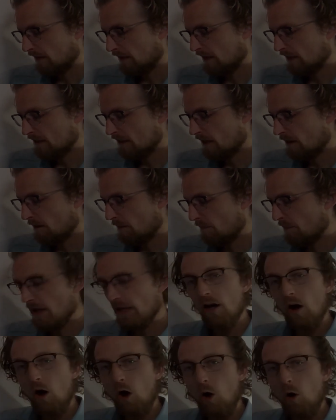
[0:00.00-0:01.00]
is in
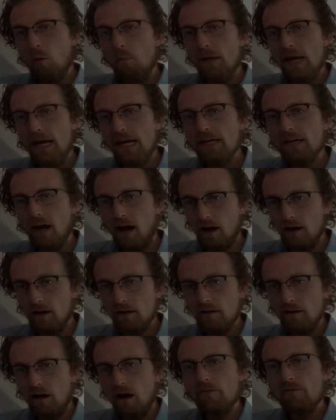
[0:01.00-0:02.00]
big
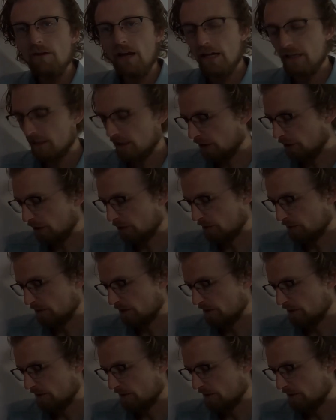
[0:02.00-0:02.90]
omega of n cubed,